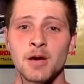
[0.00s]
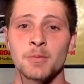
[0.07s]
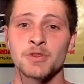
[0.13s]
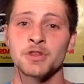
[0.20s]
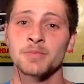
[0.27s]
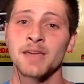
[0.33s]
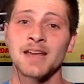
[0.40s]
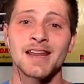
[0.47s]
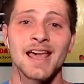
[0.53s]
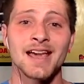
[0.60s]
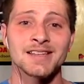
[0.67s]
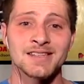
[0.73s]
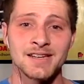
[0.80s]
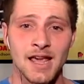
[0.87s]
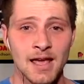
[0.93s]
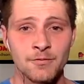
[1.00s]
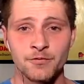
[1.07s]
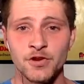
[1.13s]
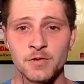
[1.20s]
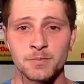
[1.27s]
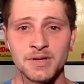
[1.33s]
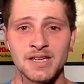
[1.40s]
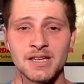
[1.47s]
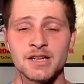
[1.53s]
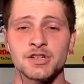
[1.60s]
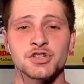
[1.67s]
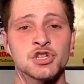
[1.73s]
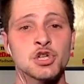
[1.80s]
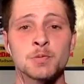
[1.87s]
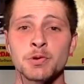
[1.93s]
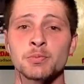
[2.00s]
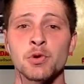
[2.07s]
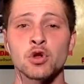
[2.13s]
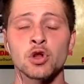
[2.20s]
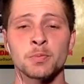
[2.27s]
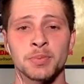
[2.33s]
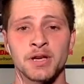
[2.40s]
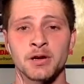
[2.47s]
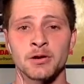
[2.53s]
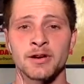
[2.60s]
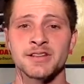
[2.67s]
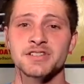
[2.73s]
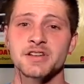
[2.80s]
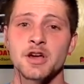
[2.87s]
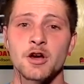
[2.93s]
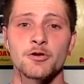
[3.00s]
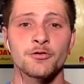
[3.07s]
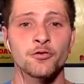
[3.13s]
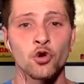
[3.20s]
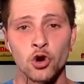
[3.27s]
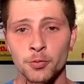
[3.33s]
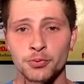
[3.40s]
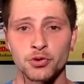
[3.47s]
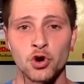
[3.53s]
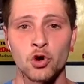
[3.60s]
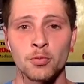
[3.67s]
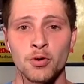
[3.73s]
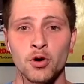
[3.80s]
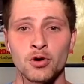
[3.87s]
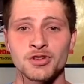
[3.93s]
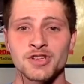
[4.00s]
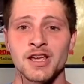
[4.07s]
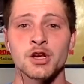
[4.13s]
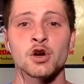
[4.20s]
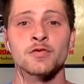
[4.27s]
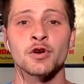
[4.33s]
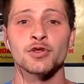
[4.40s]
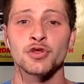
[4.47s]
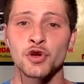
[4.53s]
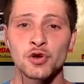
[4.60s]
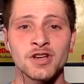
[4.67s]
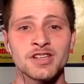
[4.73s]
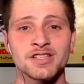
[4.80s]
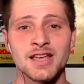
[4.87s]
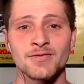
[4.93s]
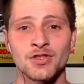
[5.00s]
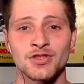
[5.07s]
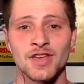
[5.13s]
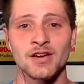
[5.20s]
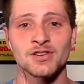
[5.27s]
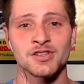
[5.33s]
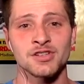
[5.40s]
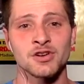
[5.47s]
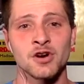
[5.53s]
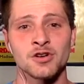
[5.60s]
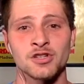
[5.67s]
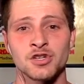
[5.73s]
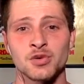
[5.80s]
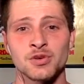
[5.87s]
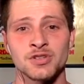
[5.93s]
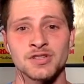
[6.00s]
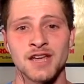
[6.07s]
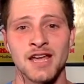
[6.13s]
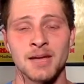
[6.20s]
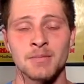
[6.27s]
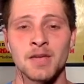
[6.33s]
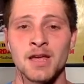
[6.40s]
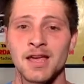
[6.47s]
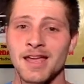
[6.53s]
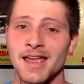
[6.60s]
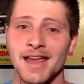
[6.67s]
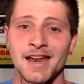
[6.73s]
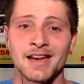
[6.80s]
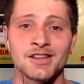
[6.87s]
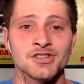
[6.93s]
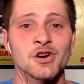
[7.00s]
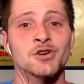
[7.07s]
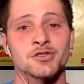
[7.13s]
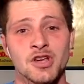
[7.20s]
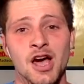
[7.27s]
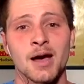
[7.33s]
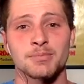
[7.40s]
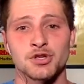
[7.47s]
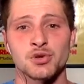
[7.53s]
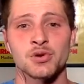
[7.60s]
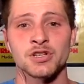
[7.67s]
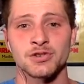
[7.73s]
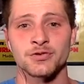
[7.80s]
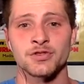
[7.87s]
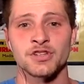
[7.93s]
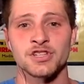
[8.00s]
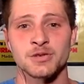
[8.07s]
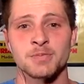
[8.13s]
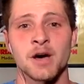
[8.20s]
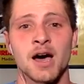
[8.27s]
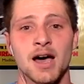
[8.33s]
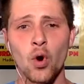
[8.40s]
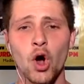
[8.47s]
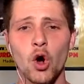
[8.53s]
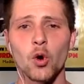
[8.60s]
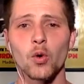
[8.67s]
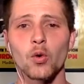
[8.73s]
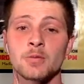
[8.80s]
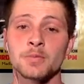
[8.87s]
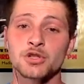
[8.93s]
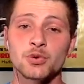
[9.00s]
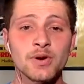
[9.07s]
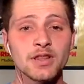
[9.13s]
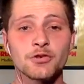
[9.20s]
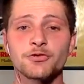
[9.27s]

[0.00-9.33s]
but the man has an MVP, Super Bowl appearance, 4 Pro Bowls, and over 37,000 yards to his name, and is our top choice for this spot. Woo! Between the